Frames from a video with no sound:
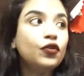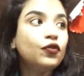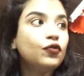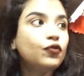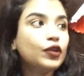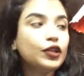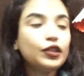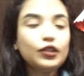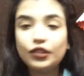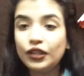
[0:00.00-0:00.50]

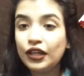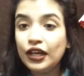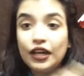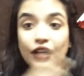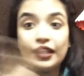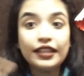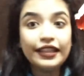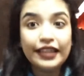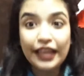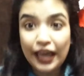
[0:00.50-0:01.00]
with
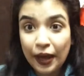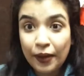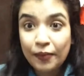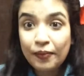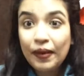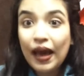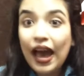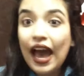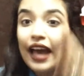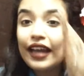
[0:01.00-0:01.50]

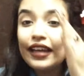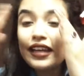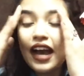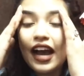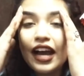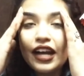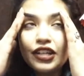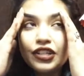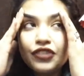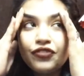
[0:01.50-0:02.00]
them, and
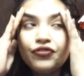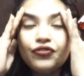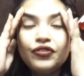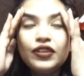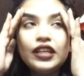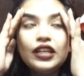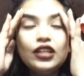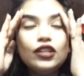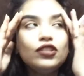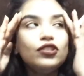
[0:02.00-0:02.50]
I
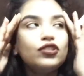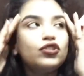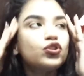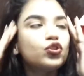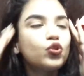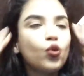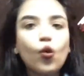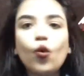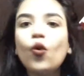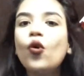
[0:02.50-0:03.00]
feel
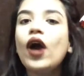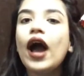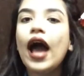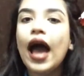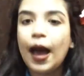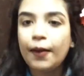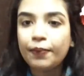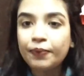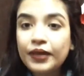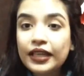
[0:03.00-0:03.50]
so
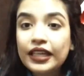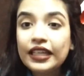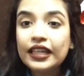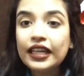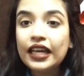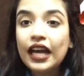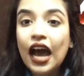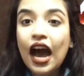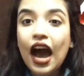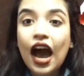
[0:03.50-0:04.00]
happy.